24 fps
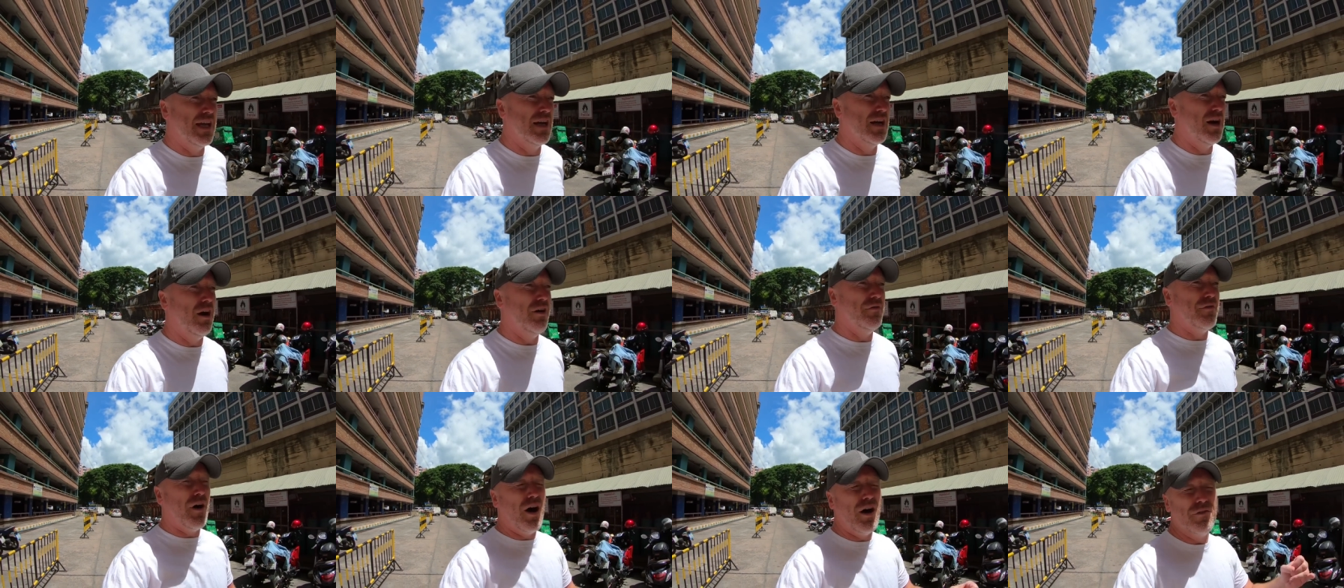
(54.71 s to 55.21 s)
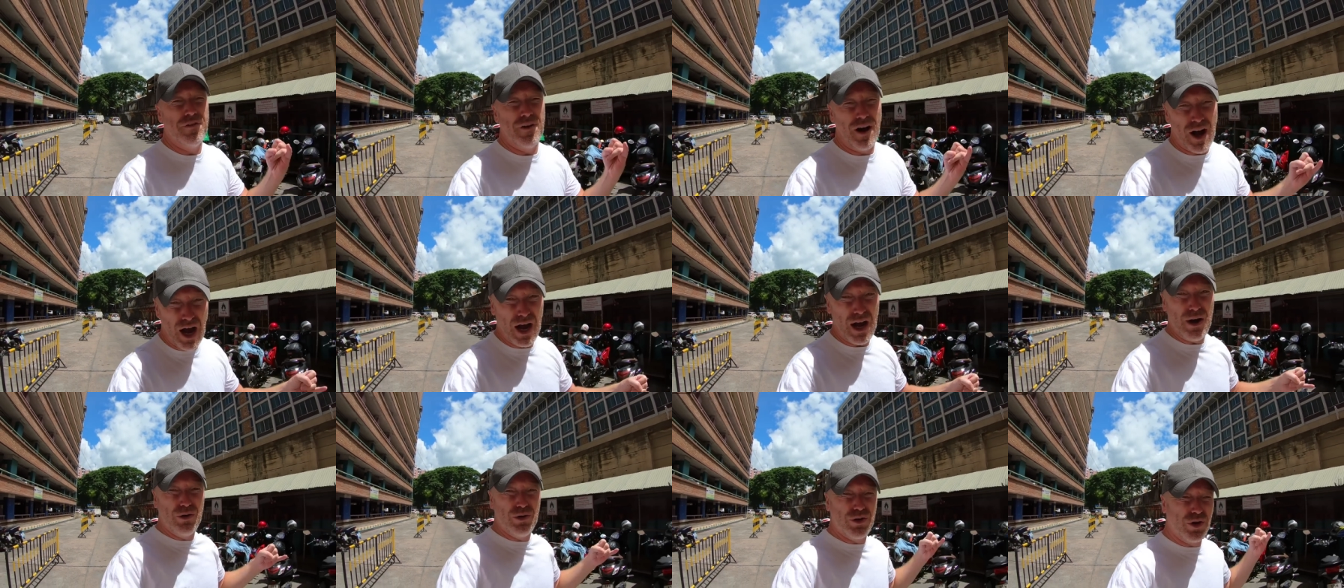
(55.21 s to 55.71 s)
I've, I've
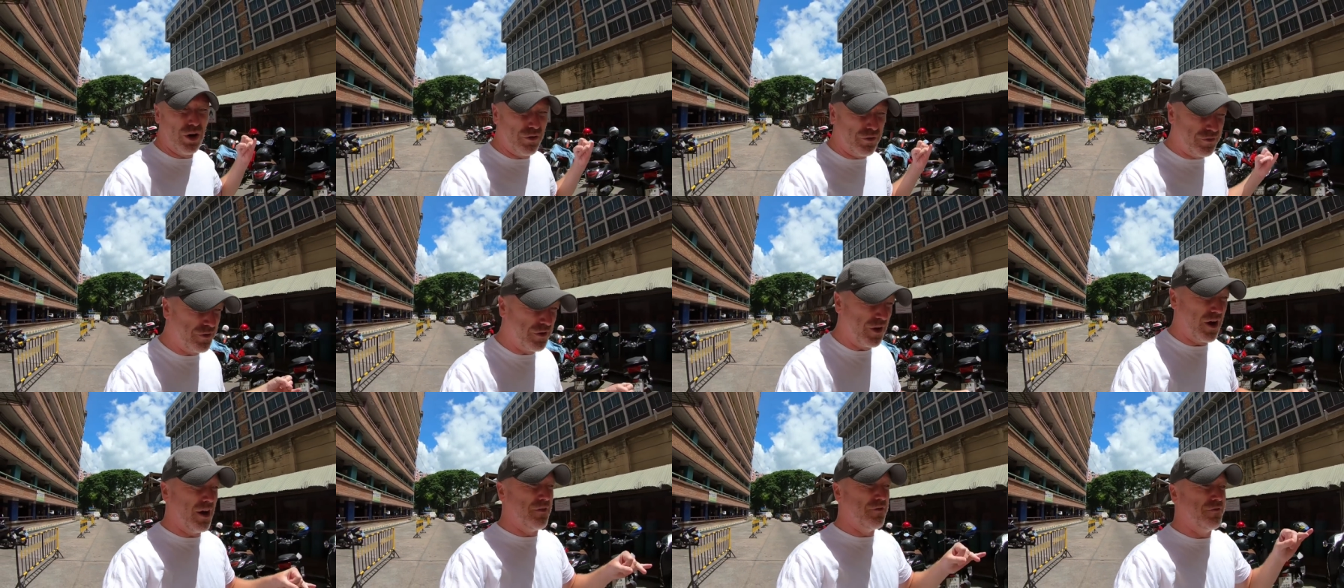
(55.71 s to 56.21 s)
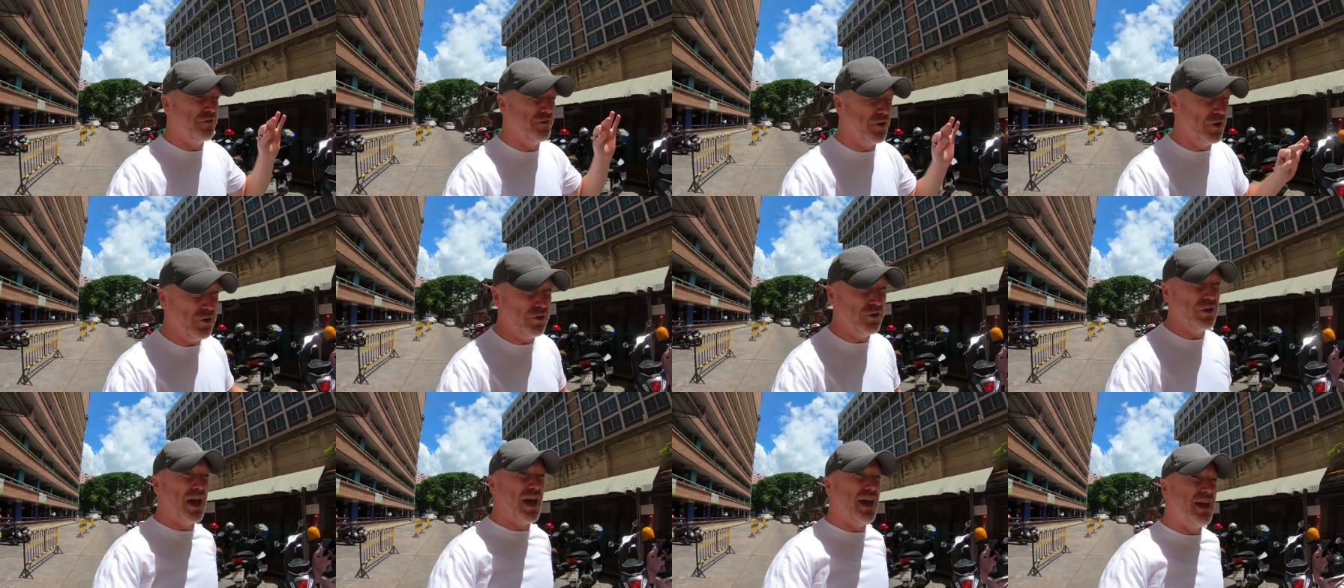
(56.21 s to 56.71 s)
held off a
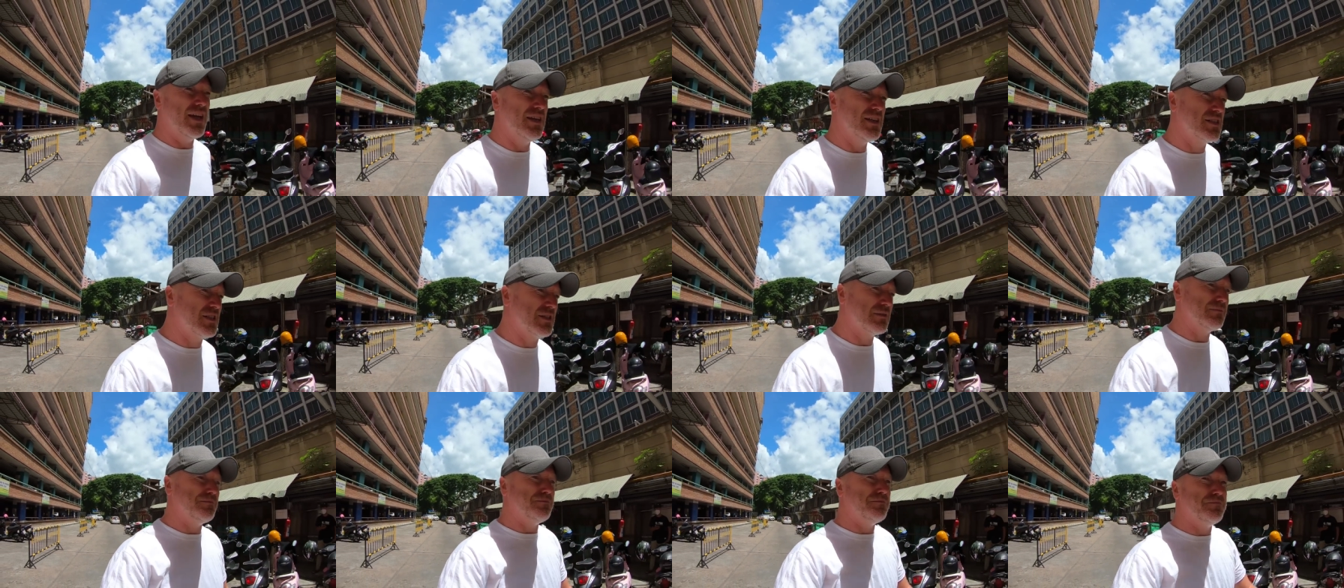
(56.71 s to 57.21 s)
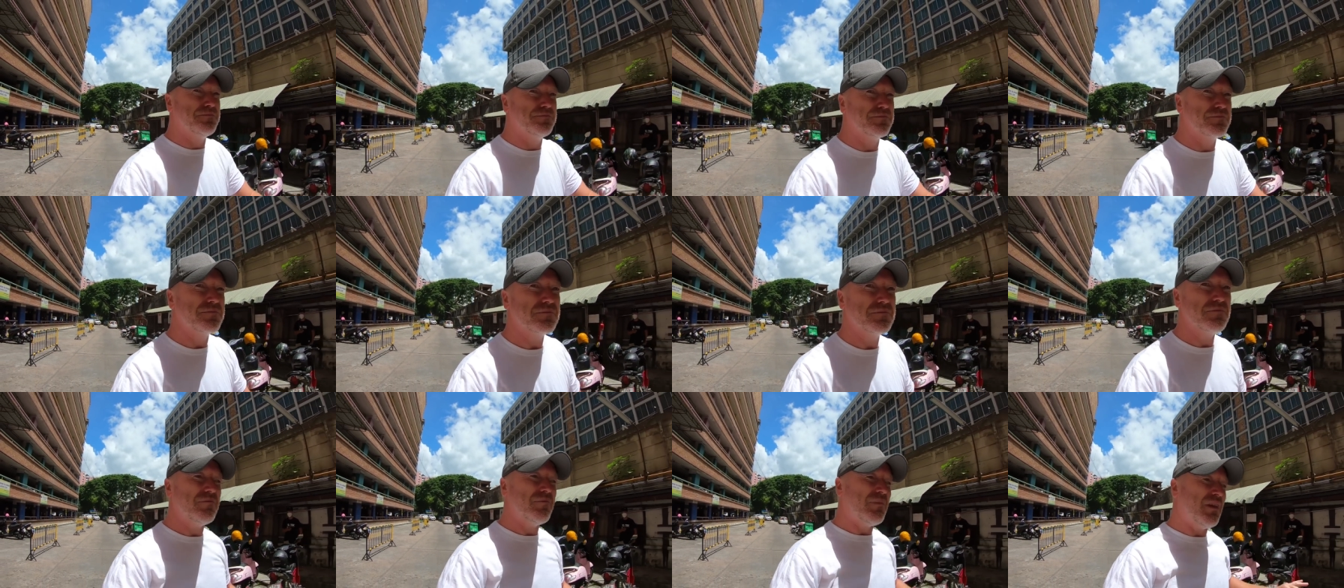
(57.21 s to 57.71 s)
few days
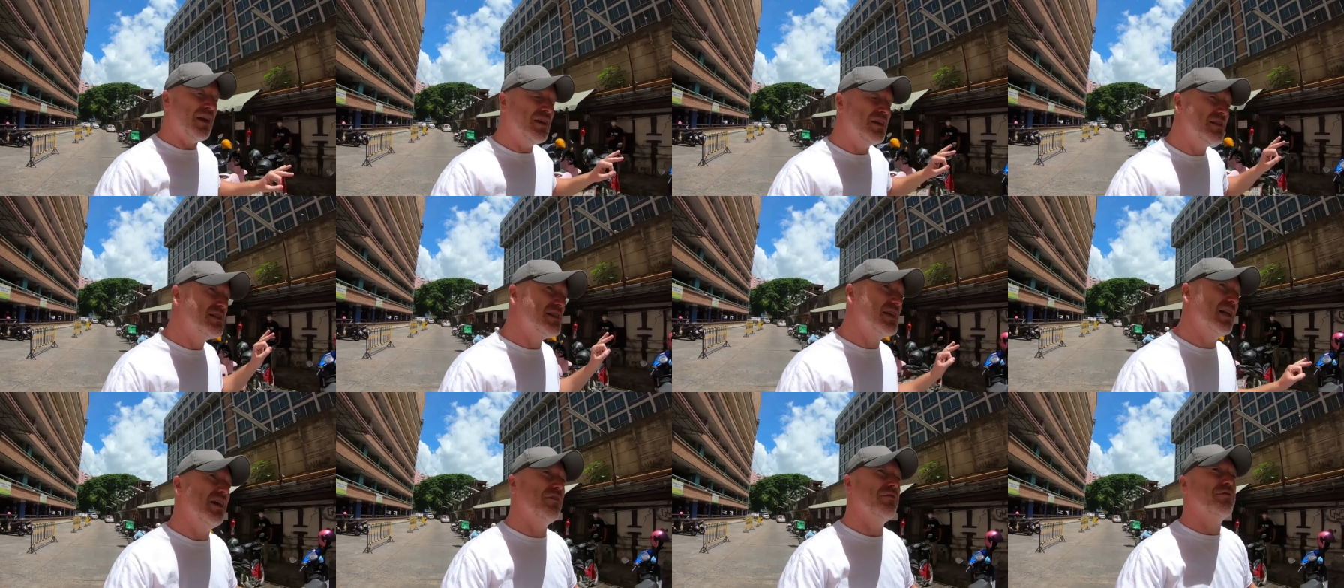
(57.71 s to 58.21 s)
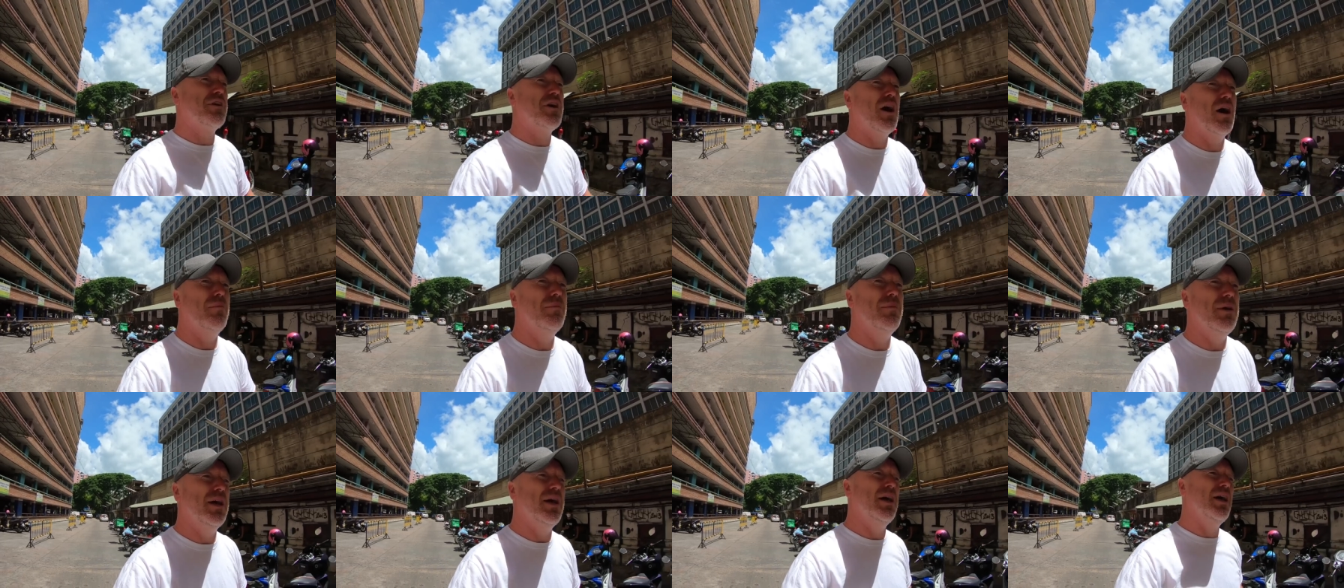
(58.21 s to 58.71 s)
until I've
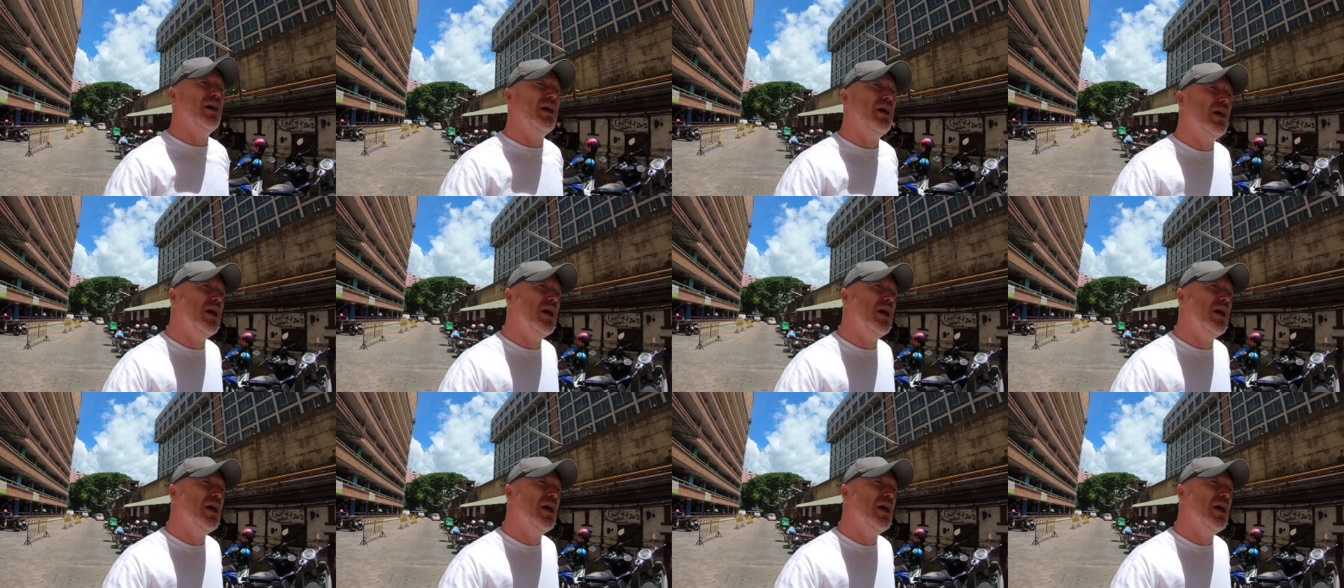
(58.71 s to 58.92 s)
come here